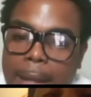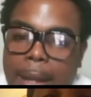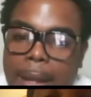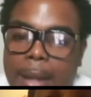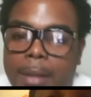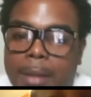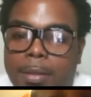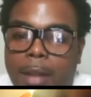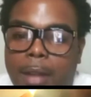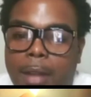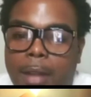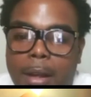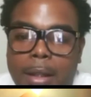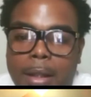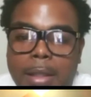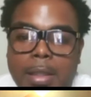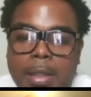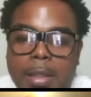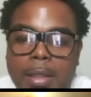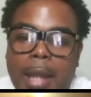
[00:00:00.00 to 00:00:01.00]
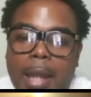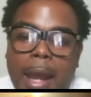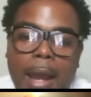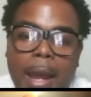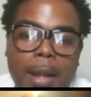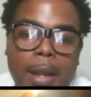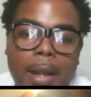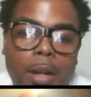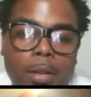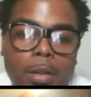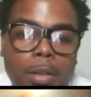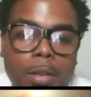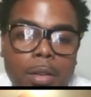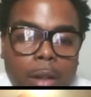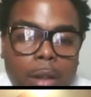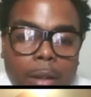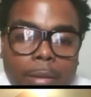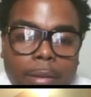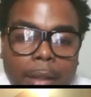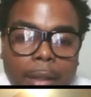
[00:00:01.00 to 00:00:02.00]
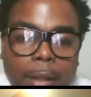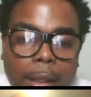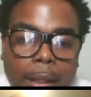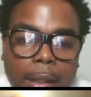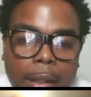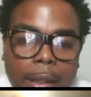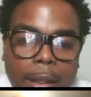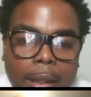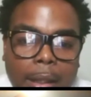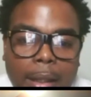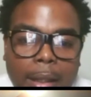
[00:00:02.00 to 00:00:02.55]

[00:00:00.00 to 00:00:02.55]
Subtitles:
Gang started in Chicago. You know what I'm saying?